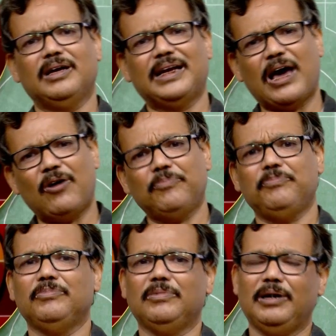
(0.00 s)
Now,
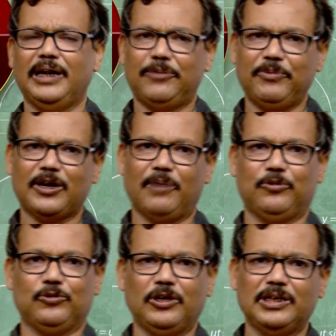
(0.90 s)
let me come
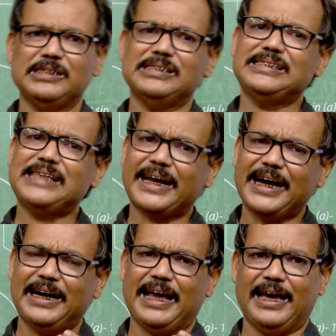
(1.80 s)
to the
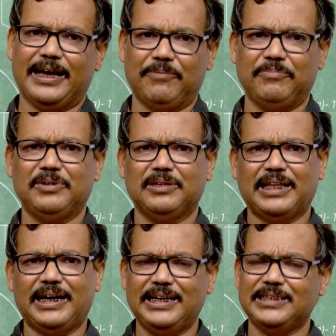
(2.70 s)
second diagram,
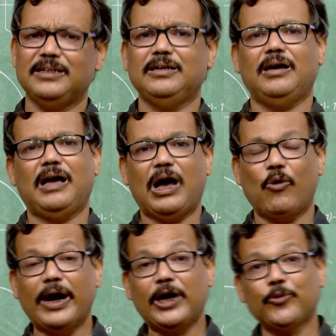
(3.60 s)
that is,
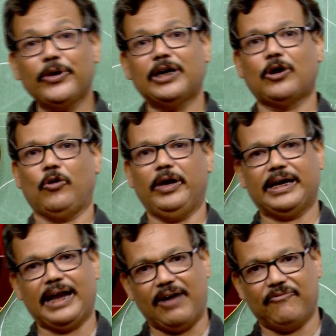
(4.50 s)
when do we draw a
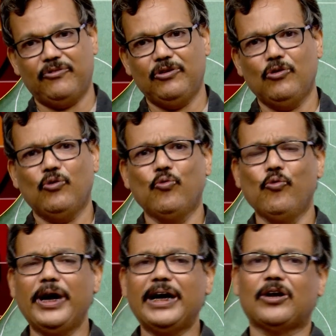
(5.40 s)
graph?
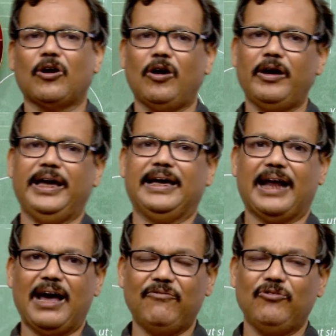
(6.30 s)
We draw a
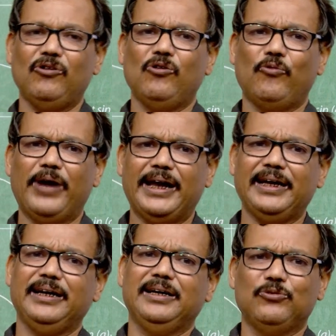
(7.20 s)
graph
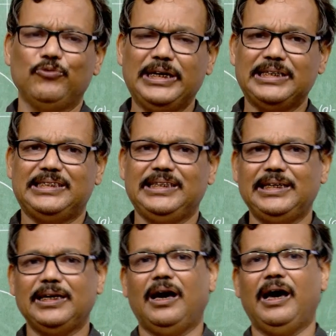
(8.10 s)
when we
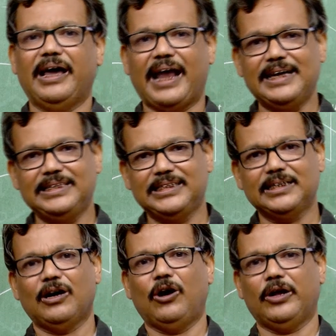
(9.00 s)
see a
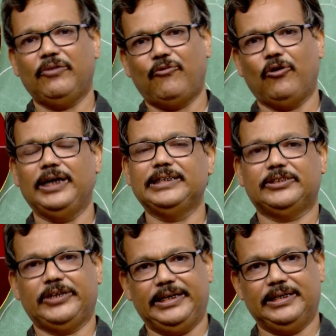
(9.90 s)
rising or a falling
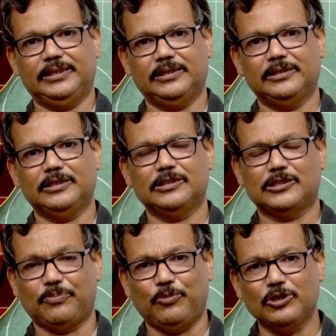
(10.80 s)
trend.
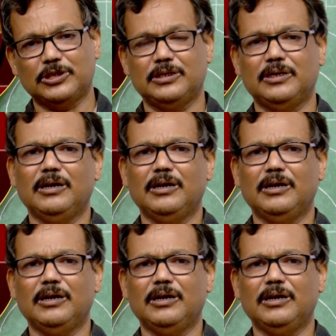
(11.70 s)
Suppose,